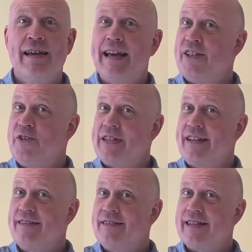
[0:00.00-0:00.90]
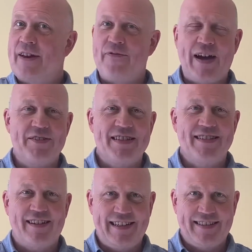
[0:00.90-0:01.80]
In New Zealand, it found
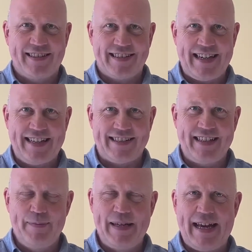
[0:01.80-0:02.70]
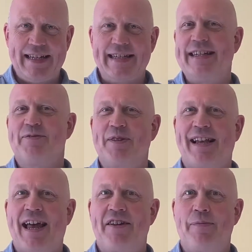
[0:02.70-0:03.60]
stunning success in the mid-80s with
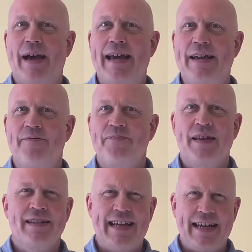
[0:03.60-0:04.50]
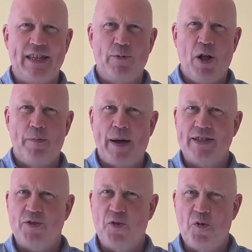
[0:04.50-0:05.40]
Cloudy Bay, taking the world by
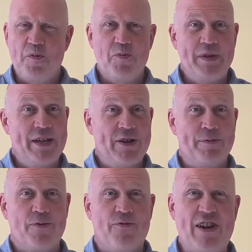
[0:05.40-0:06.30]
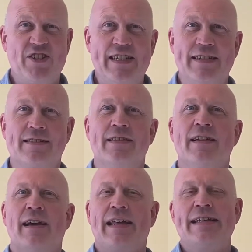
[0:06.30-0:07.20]
storm with incredible freshness
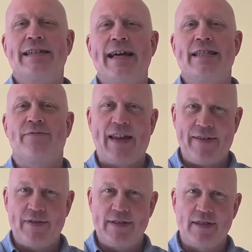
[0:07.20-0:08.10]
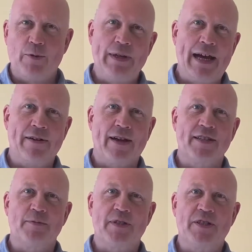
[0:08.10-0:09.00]
and intense flavours that we're now
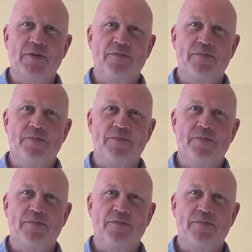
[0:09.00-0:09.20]
accustomed to.